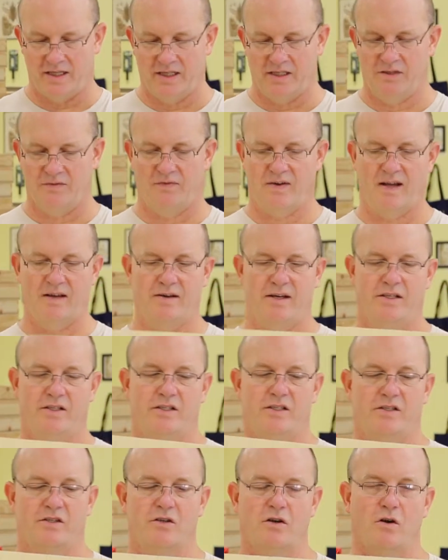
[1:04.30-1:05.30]
and this
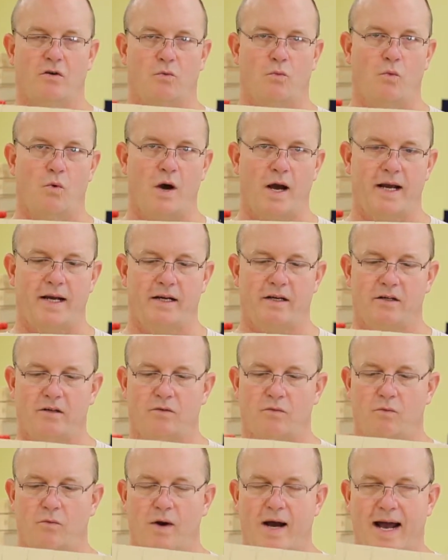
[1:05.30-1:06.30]
foundation is called
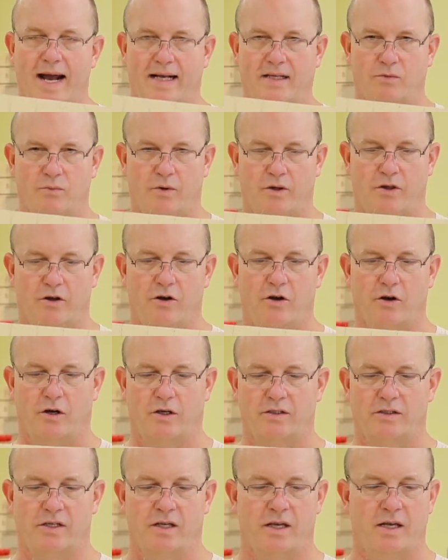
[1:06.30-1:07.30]
wired wax with
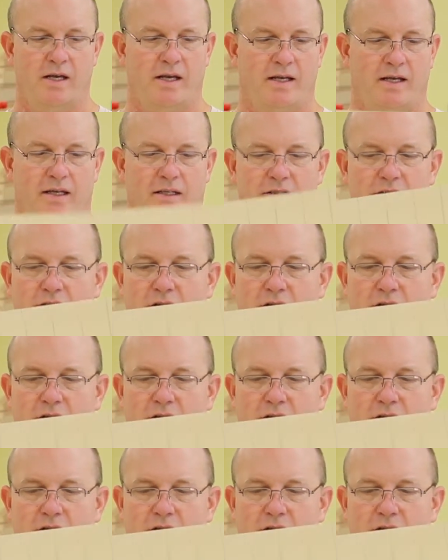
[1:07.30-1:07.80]
hooks. And